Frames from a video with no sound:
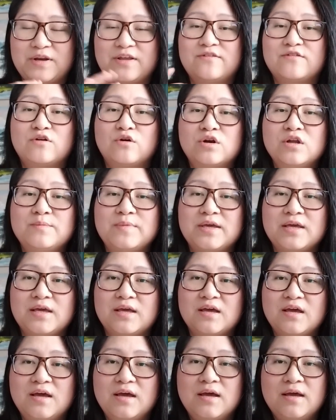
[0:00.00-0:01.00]
But it's going to
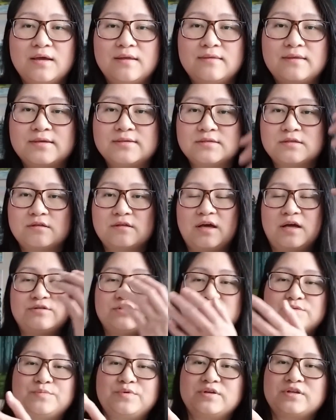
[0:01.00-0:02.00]
be this,
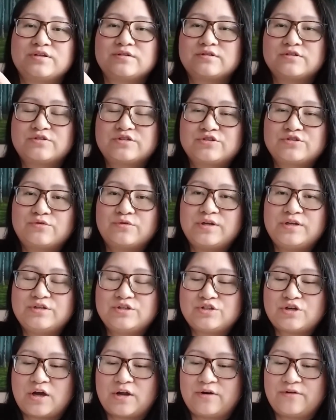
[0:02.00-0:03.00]
I'll just put a
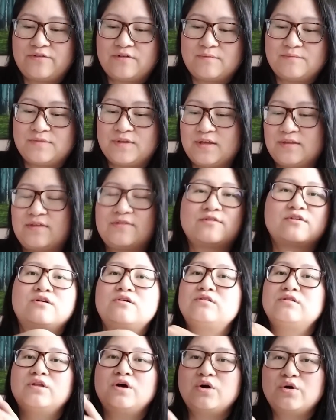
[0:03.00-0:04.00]
screenshot or something, this
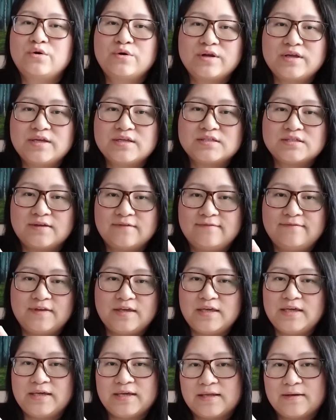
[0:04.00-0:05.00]
glorious
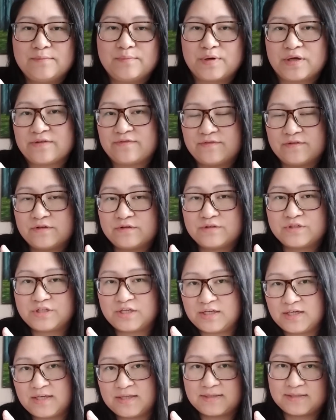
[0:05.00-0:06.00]
vegan buffalo
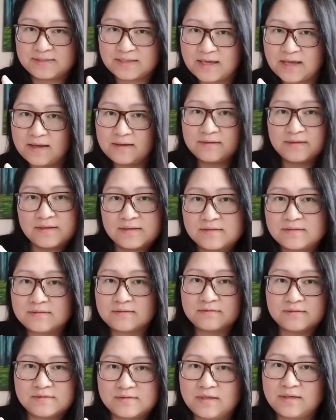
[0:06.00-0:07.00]
chicken salad.
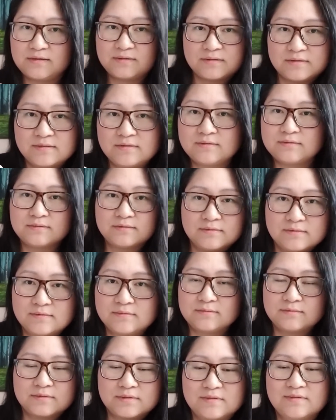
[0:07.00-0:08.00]
So stay
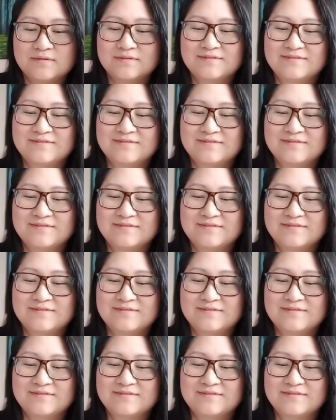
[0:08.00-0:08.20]
tuned.